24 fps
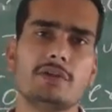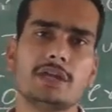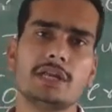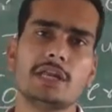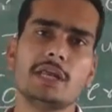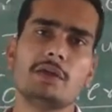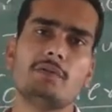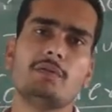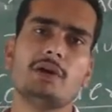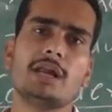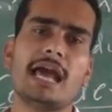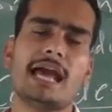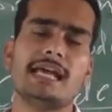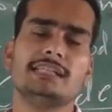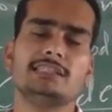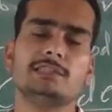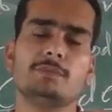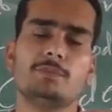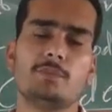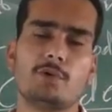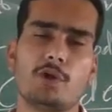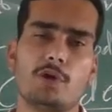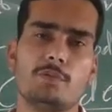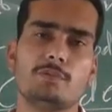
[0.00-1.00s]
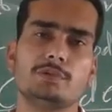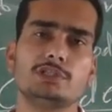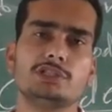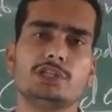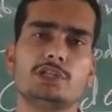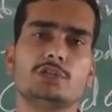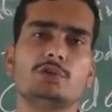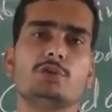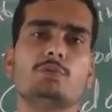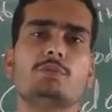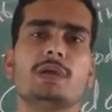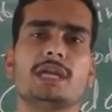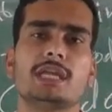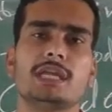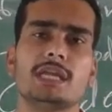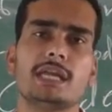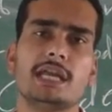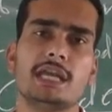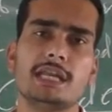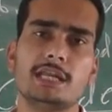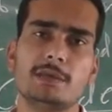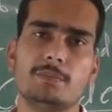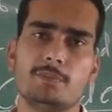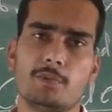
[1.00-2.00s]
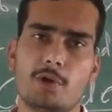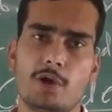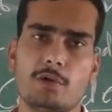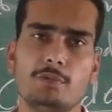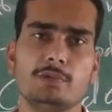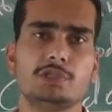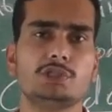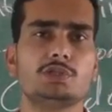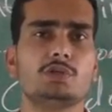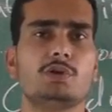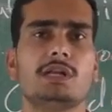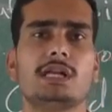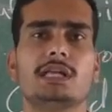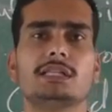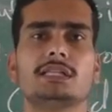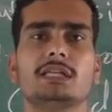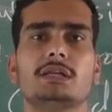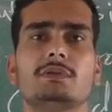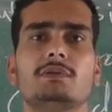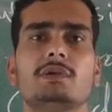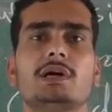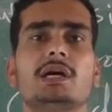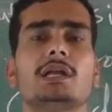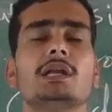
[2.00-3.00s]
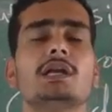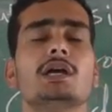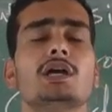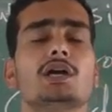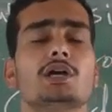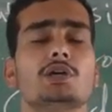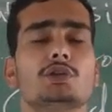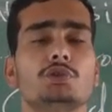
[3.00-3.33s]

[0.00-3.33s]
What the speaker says: whenever as a promisor you making any promise to another one,